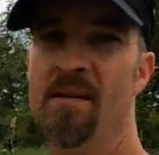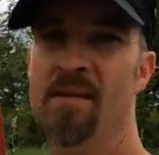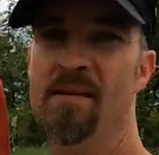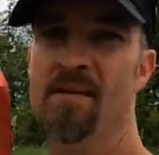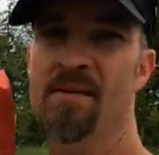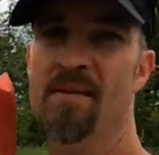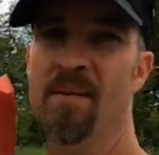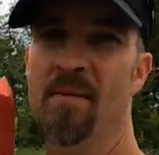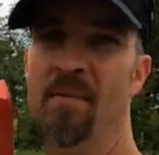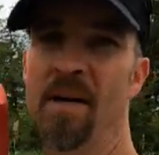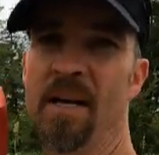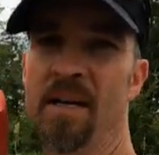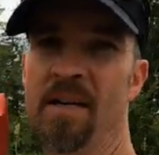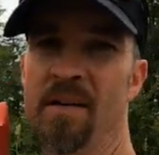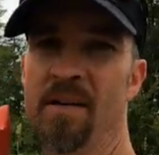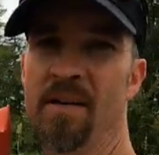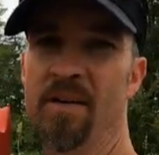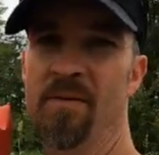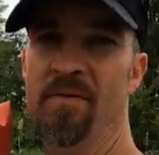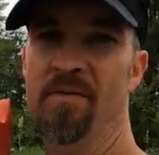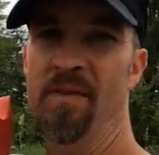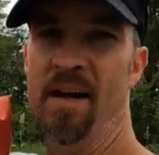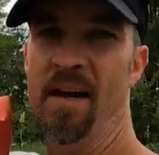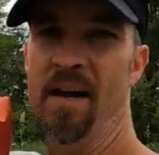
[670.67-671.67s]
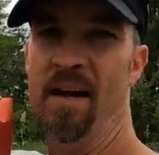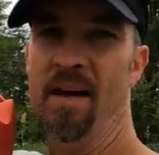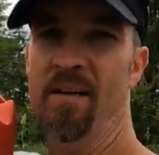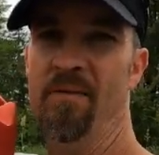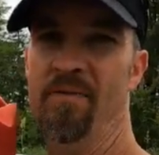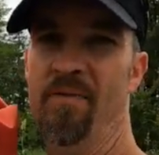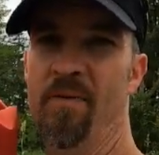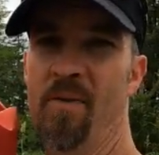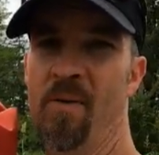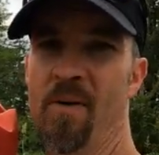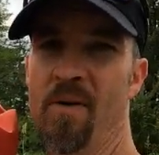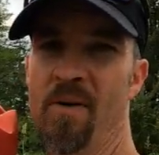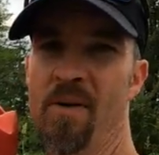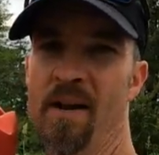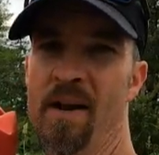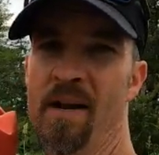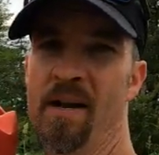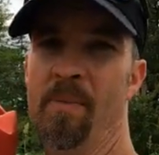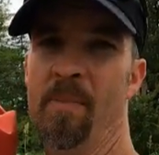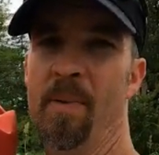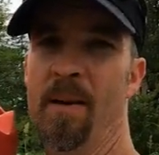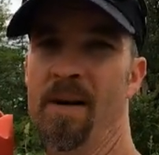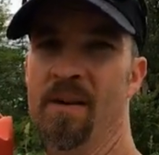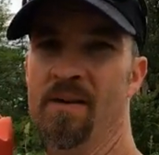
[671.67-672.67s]
So I'm about to do
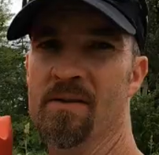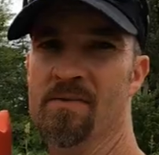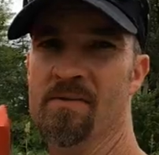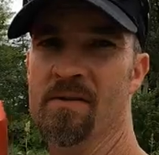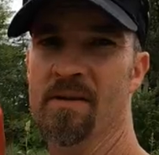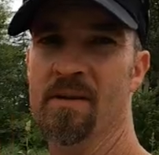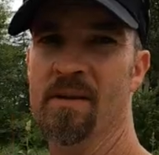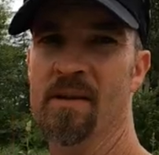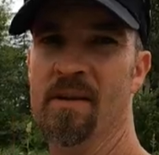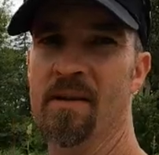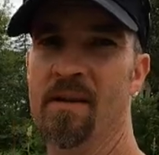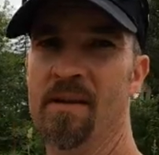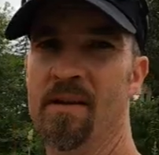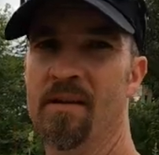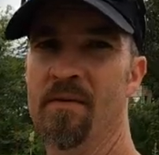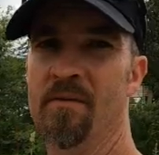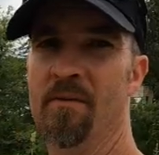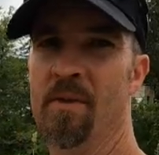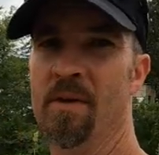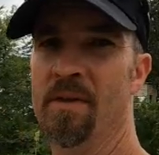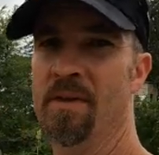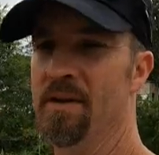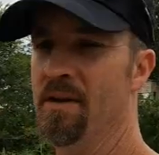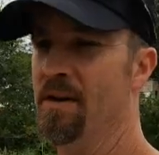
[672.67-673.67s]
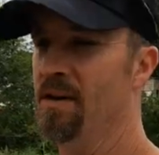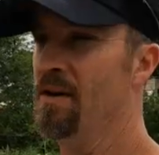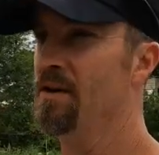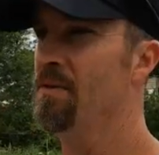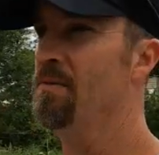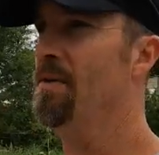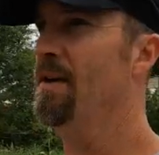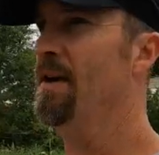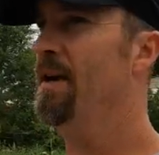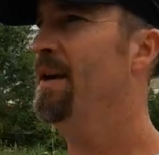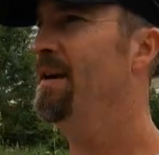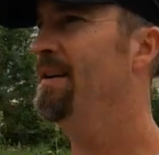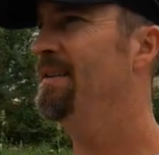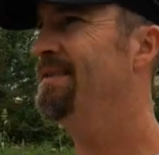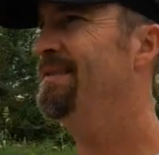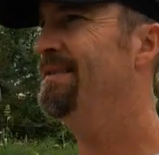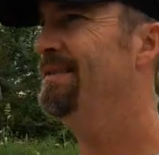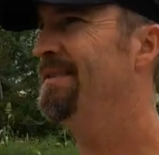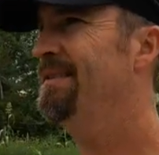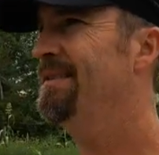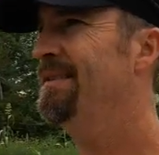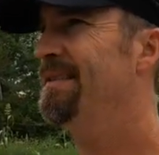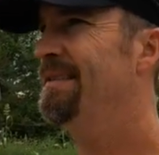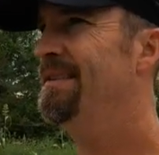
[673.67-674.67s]
480 pounds with the Earthway.
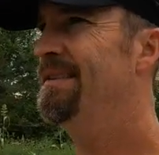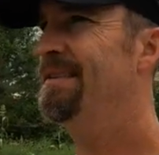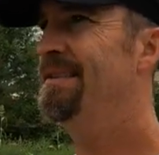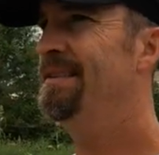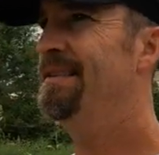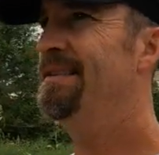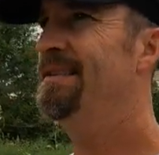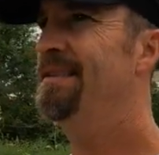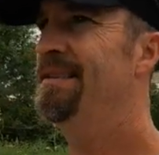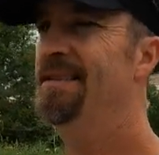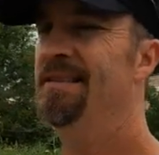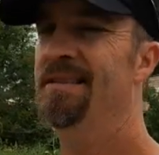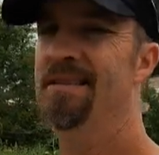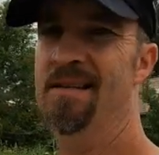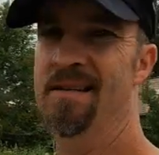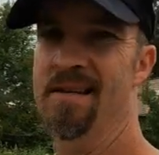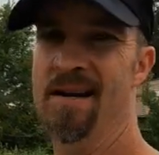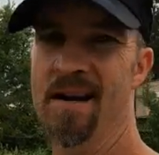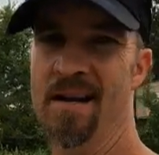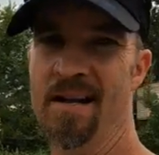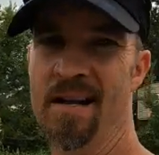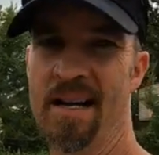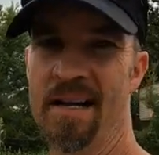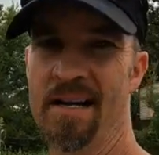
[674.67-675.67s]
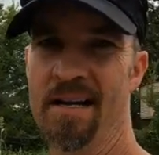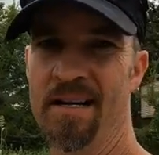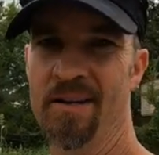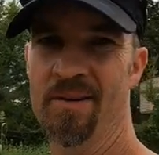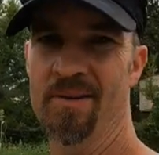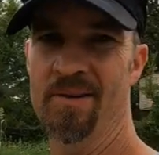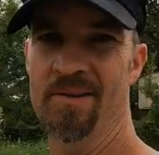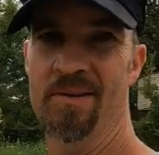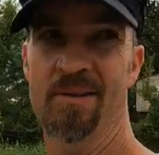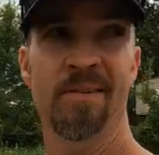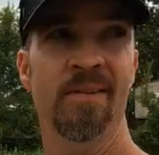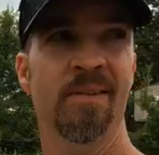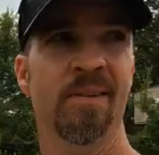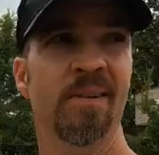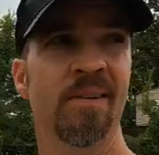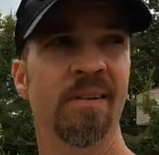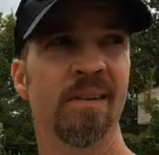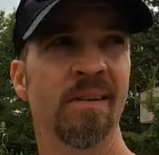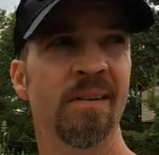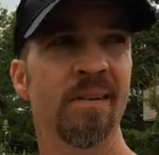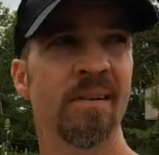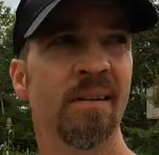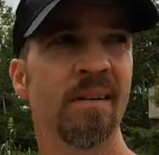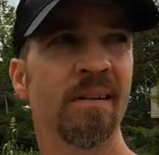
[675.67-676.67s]
Not ideal,
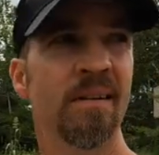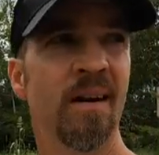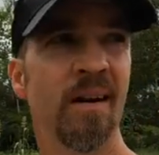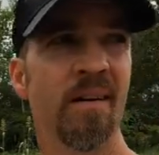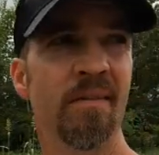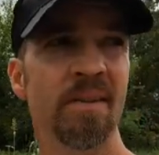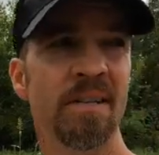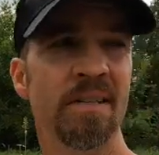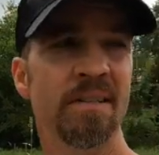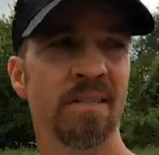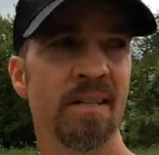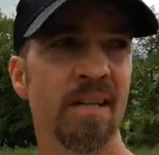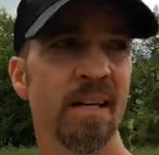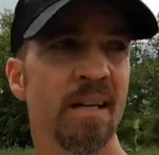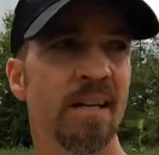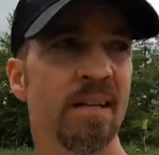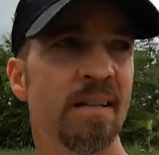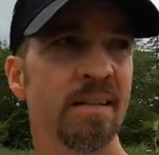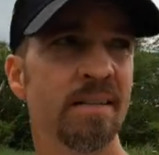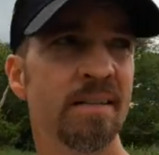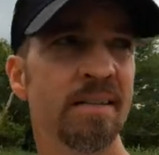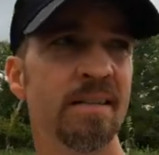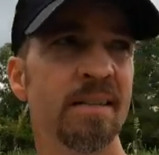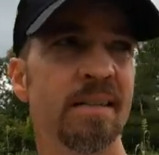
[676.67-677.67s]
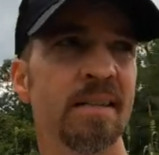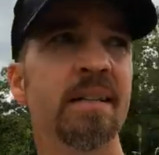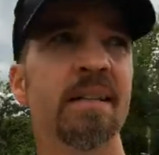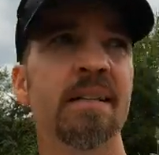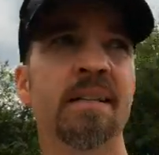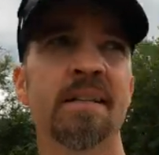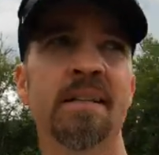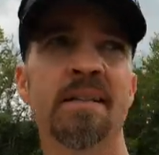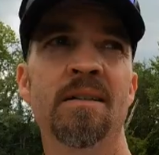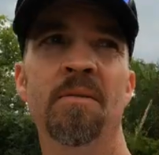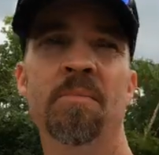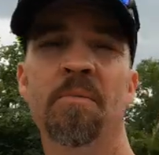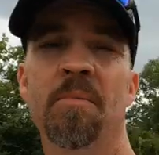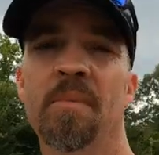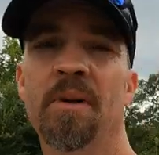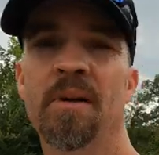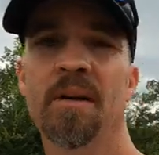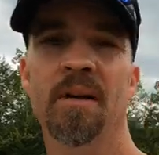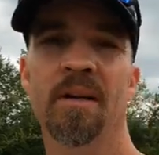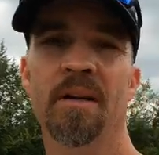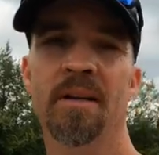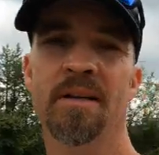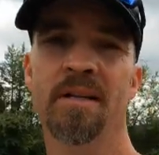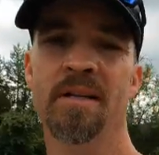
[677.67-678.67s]
obviously,
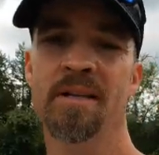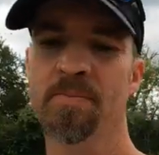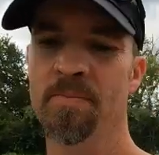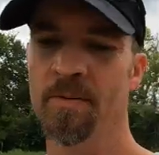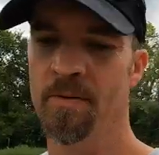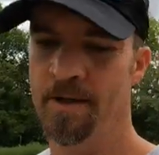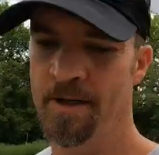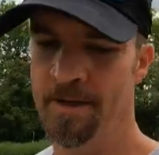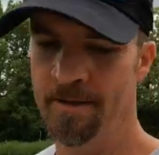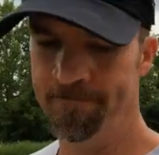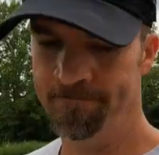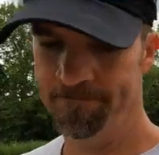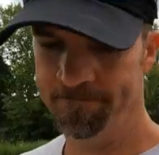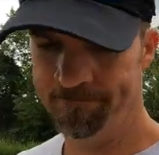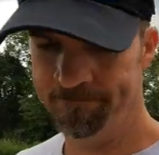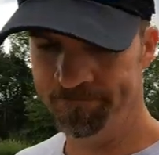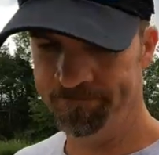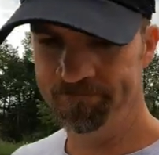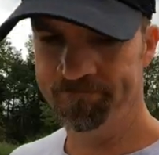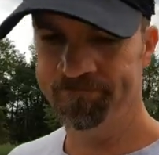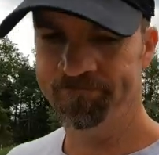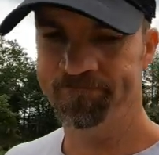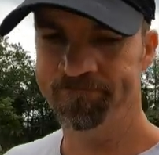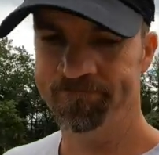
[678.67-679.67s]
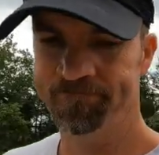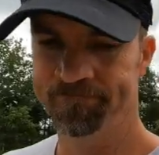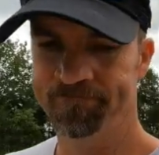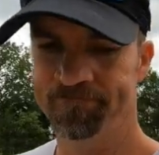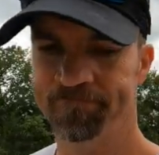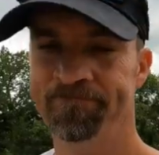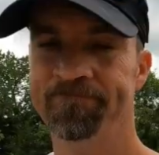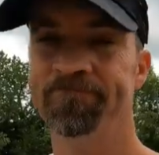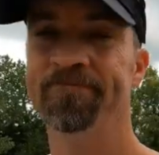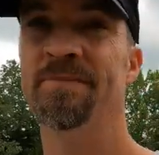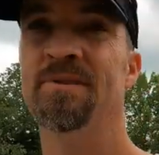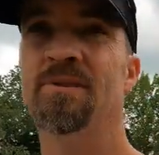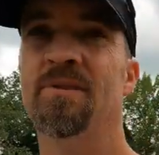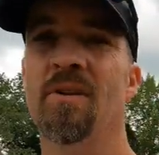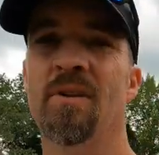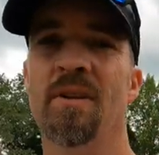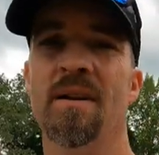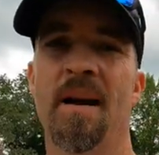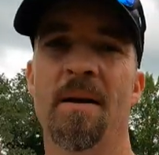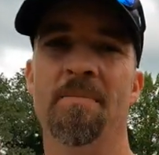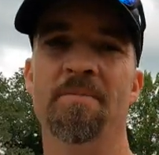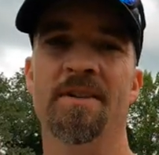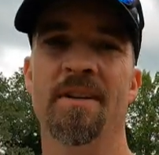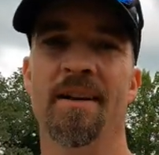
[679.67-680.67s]
but at this point, it's the only
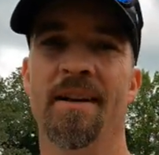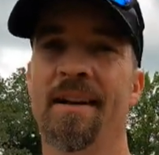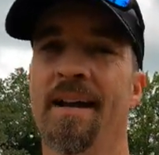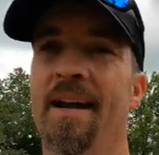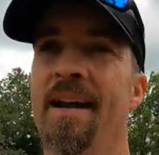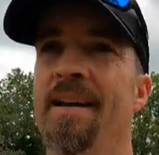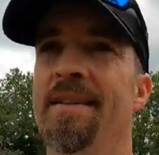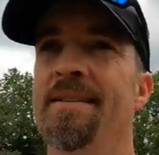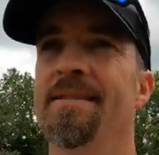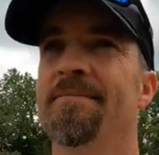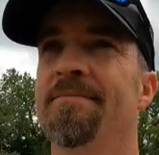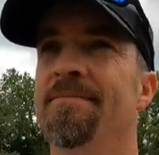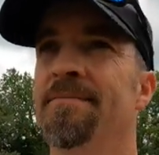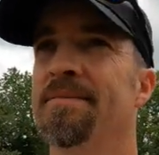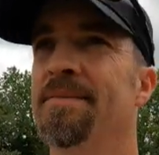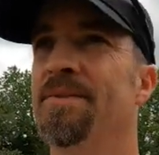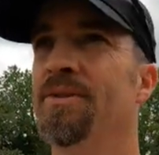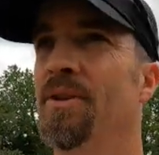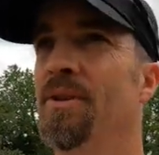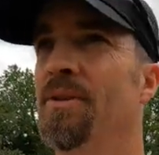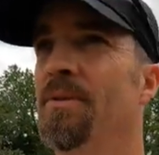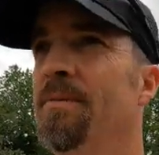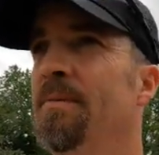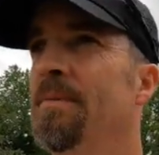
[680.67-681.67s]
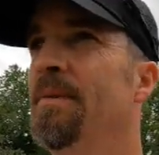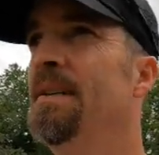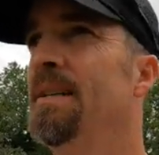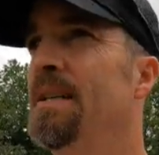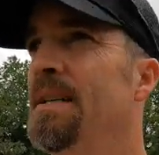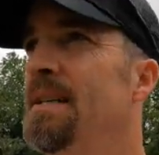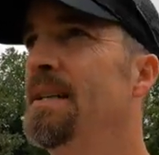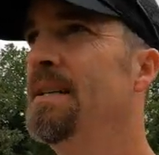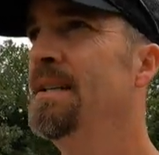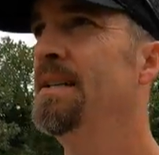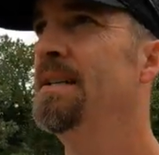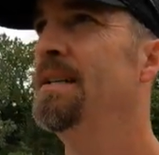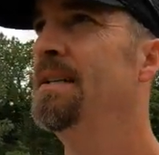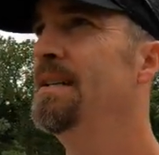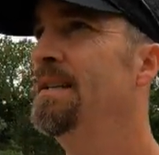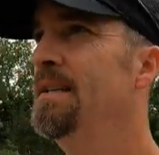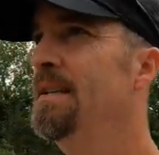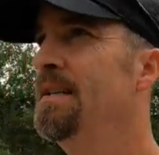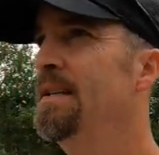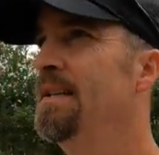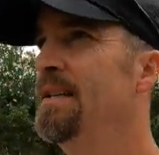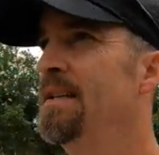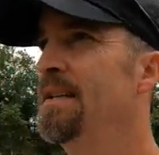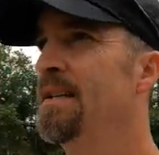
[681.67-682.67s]
option I got. So,
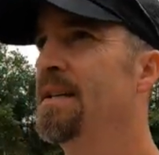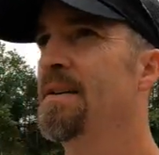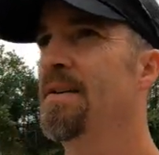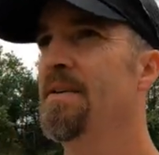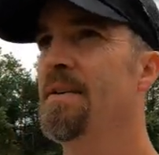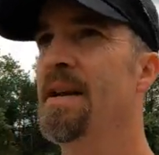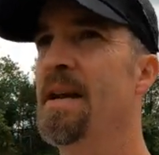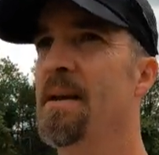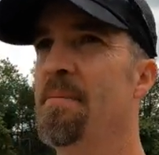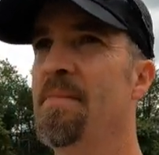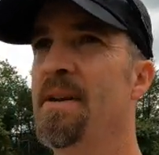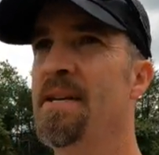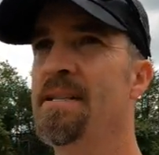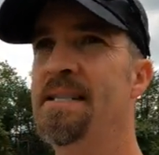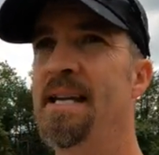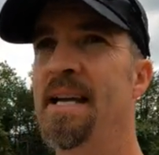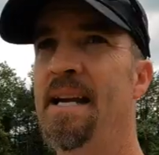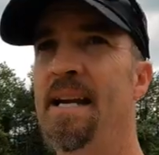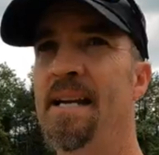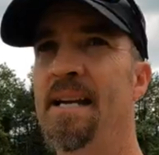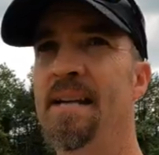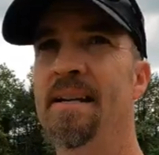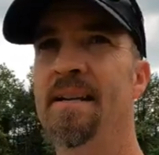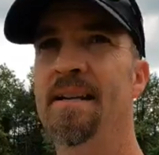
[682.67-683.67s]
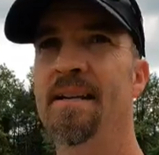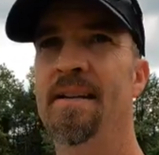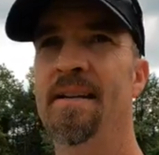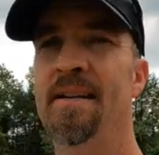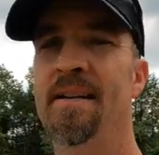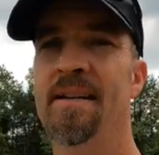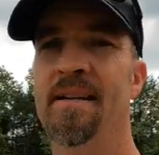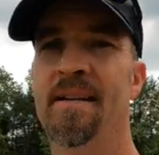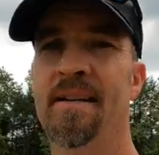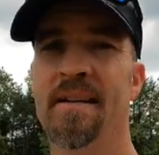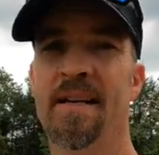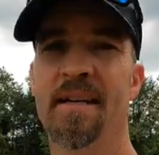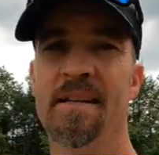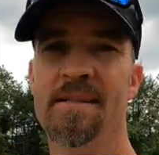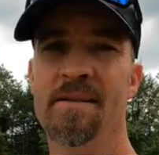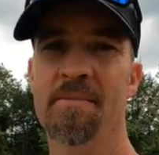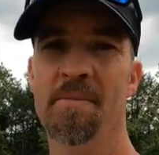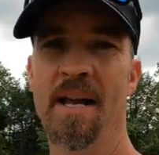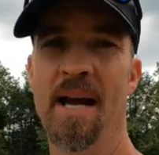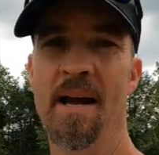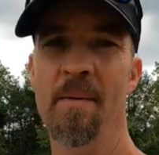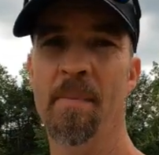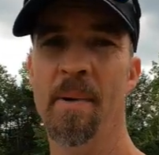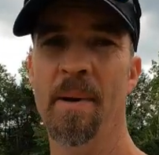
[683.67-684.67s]
gonna get busy and get some
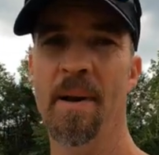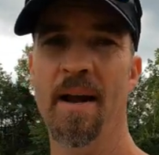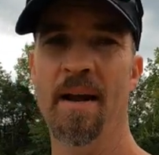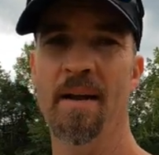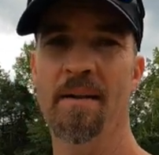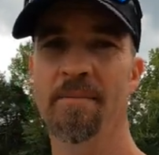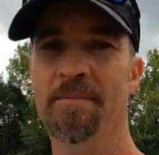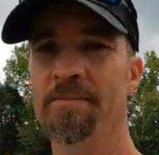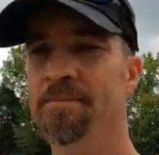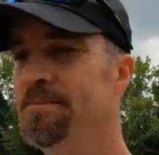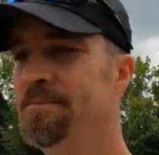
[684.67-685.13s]
lime put out.